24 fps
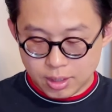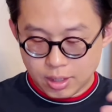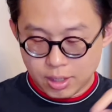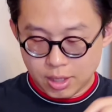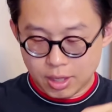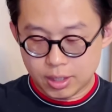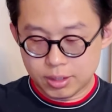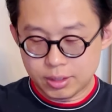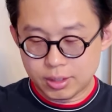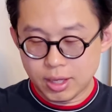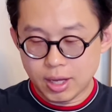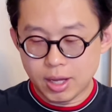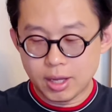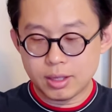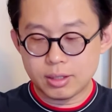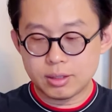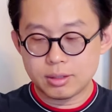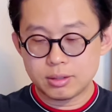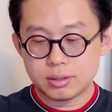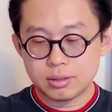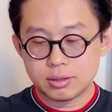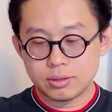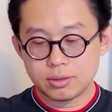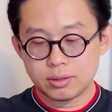and
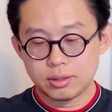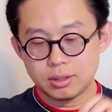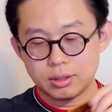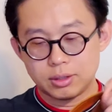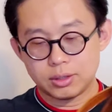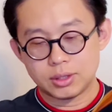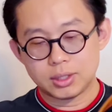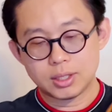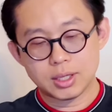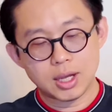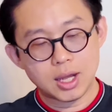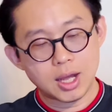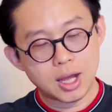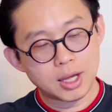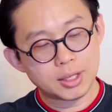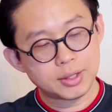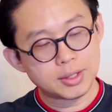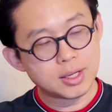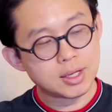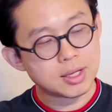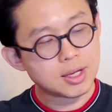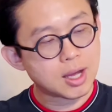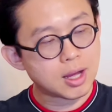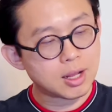then the
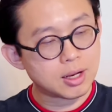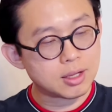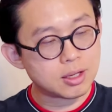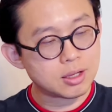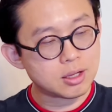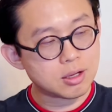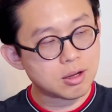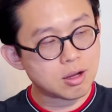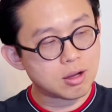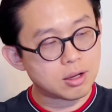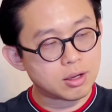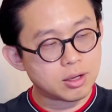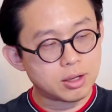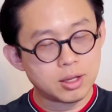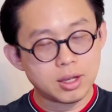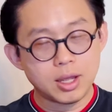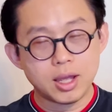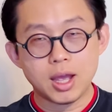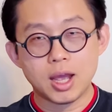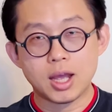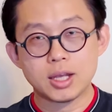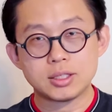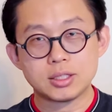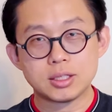honey color
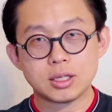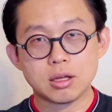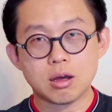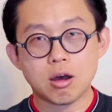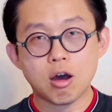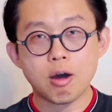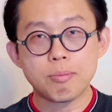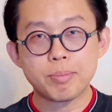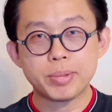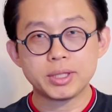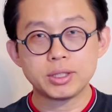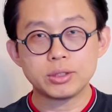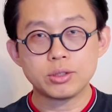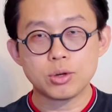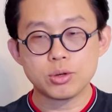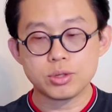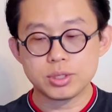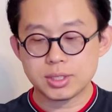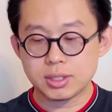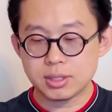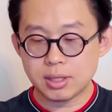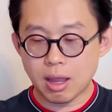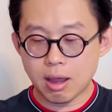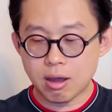as an open-toed
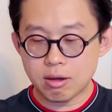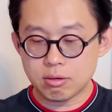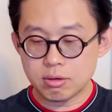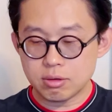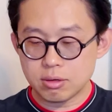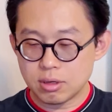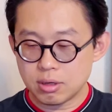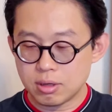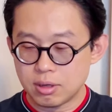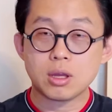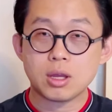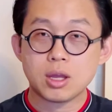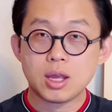style,